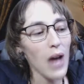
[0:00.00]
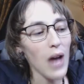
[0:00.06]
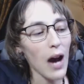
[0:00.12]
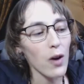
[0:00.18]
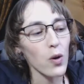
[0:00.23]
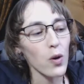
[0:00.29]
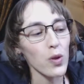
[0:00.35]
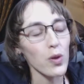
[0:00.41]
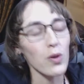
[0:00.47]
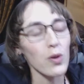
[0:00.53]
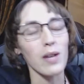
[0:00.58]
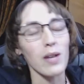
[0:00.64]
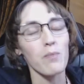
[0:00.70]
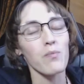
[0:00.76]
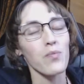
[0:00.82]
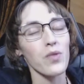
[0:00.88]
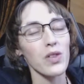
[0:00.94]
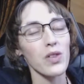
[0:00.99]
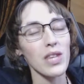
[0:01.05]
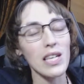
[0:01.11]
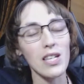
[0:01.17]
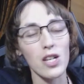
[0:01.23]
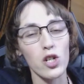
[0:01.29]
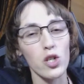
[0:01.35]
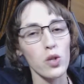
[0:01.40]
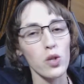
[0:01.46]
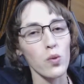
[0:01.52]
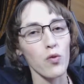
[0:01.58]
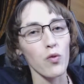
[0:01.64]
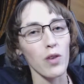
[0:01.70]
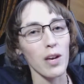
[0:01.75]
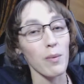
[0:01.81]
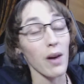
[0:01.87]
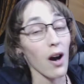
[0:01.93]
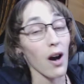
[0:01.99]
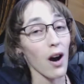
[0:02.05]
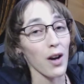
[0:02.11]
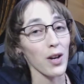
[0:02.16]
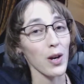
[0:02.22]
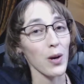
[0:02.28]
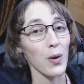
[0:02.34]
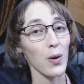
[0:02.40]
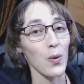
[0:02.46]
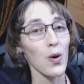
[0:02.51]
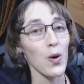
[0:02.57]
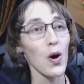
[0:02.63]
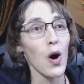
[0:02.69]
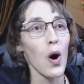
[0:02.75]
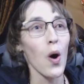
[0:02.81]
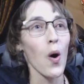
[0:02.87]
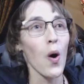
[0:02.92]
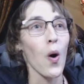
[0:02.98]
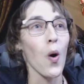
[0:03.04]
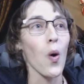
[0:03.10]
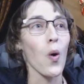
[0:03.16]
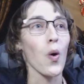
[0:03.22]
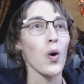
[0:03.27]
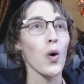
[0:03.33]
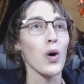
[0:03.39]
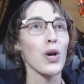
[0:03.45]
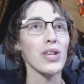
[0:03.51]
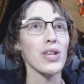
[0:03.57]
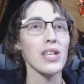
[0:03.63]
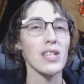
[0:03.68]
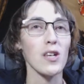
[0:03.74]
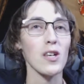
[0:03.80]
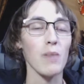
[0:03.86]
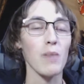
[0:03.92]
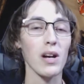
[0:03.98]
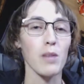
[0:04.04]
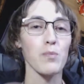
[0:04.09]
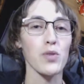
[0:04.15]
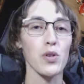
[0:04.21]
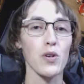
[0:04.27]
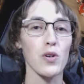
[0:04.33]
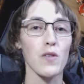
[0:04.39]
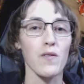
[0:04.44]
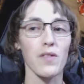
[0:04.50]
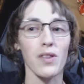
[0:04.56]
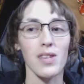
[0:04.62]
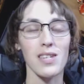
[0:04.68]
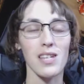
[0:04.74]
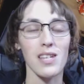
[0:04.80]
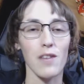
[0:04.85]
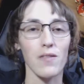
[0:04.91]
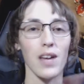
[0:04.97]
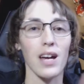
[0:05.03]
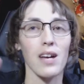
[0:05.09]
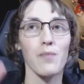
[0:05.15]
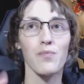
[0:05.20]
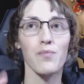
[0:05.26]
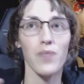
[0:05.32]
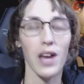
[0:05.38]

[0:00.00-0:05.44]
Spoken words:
how to go through like things I should do for like my audio, or things that you might observe and stuff that